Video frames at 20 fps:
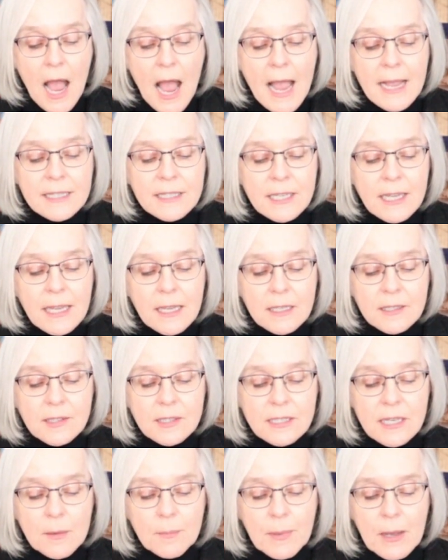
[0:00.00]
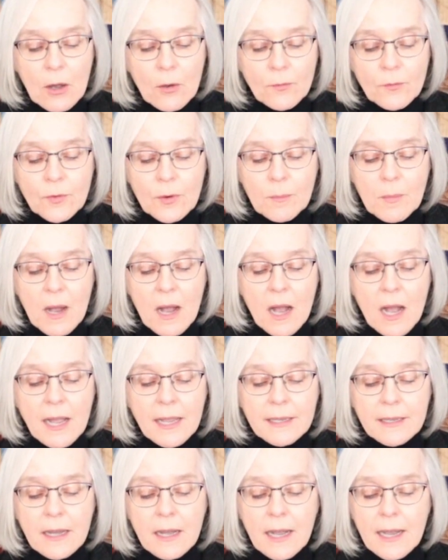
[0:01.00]
I take a step out from
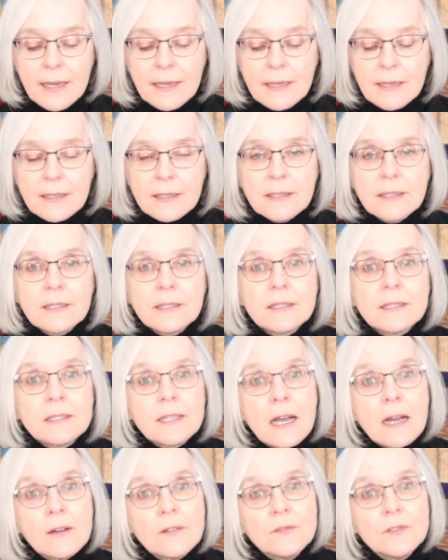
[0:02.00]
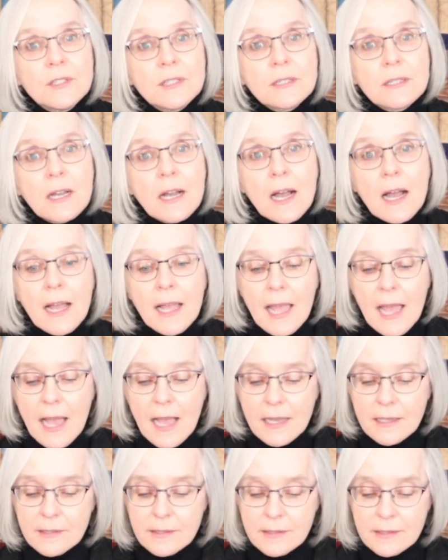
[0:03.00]
behind Ina. Doves, I
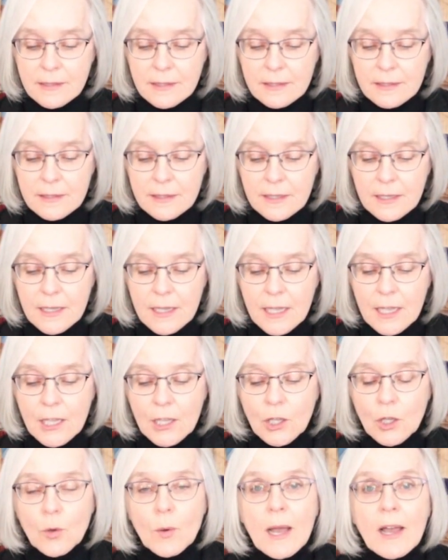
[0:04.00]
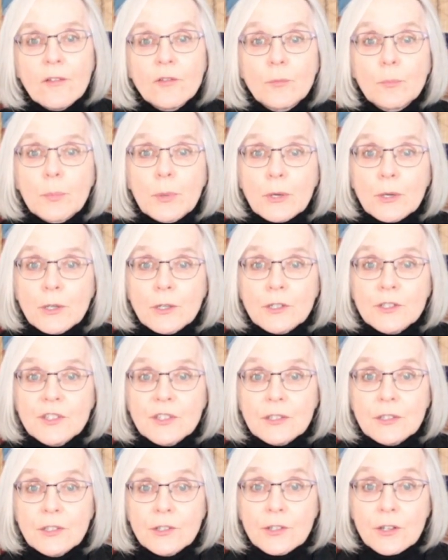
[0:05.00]
ask? You have birds
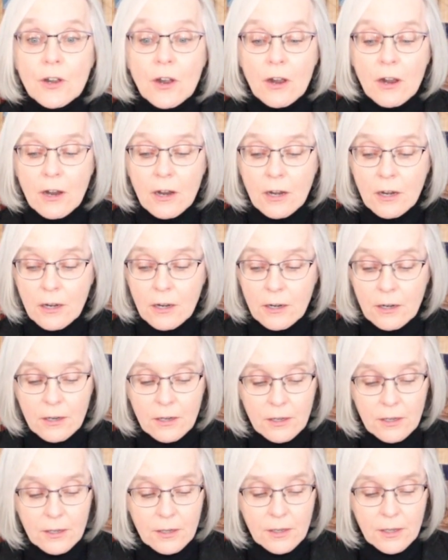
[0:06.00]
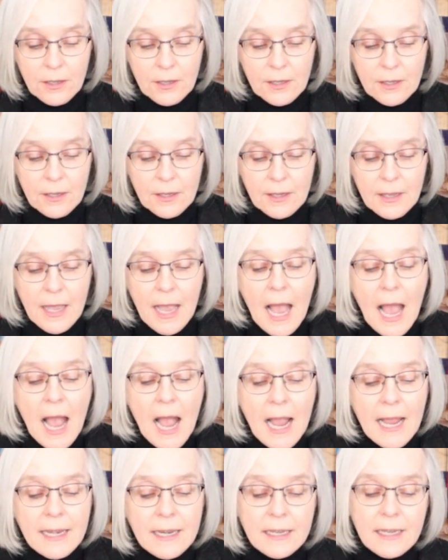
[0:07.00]
in your car?
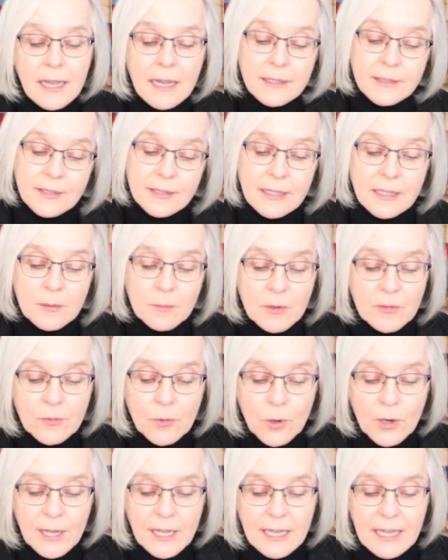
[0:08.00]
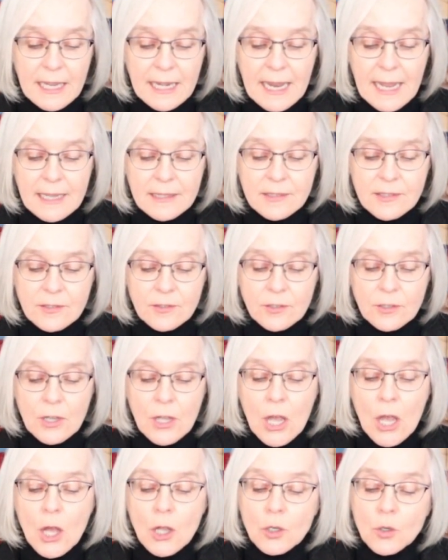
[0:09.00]
Ina cuts in before he can answer.
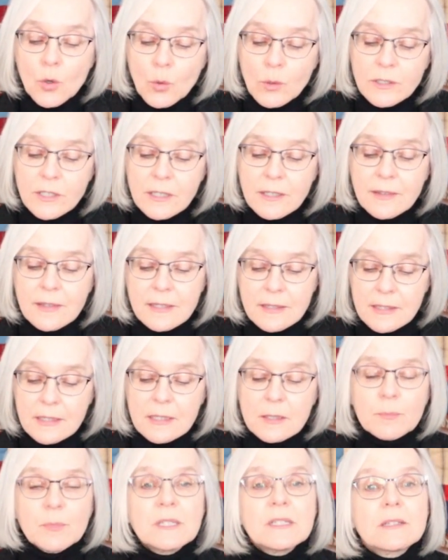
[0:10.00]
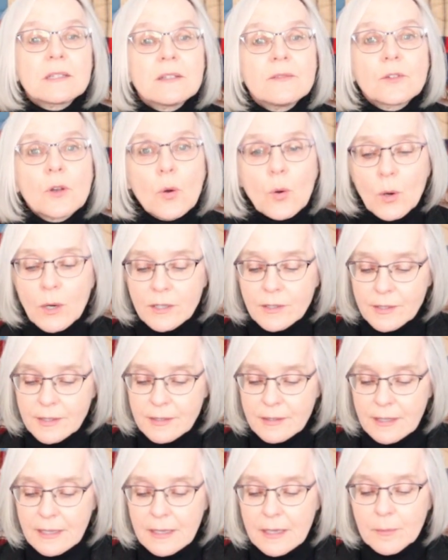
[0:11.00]
Knowlton, this is Bliss, of
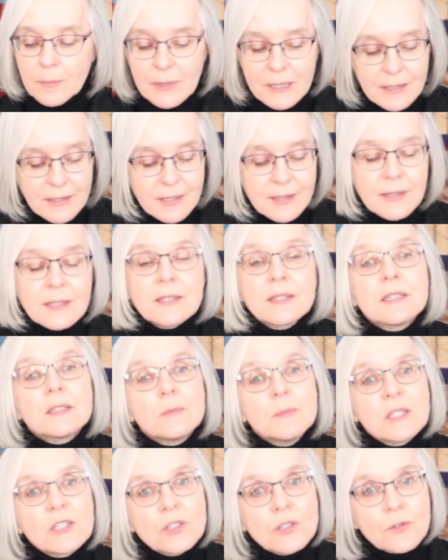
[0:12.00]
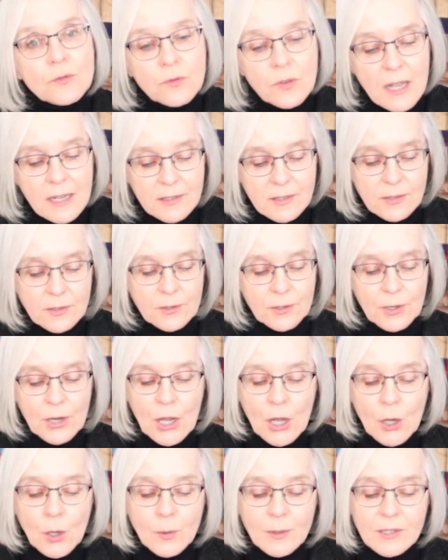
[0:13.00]
course. Bliss, this is Mr. Fluxer,
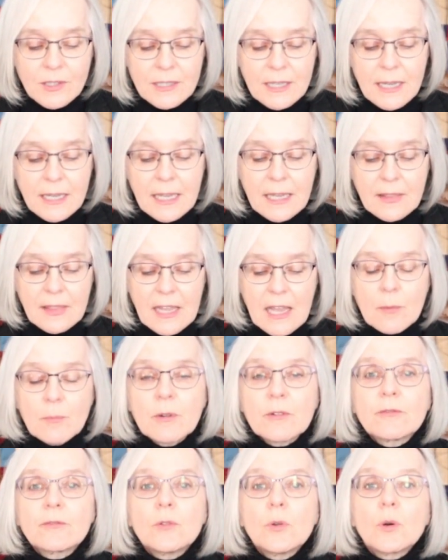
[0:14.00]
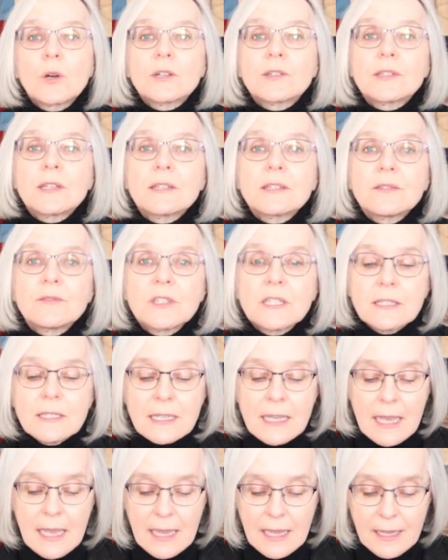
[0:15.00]
who is taking the upper floors as of
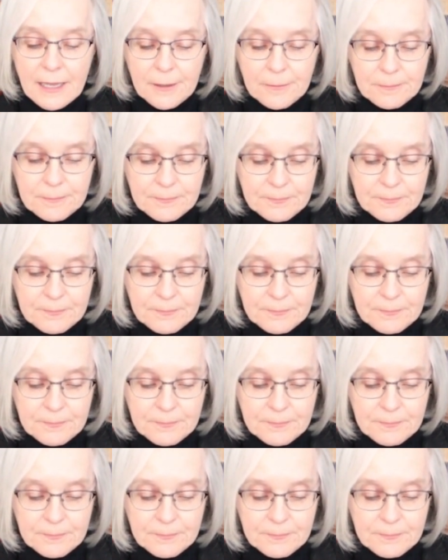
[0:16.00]
today.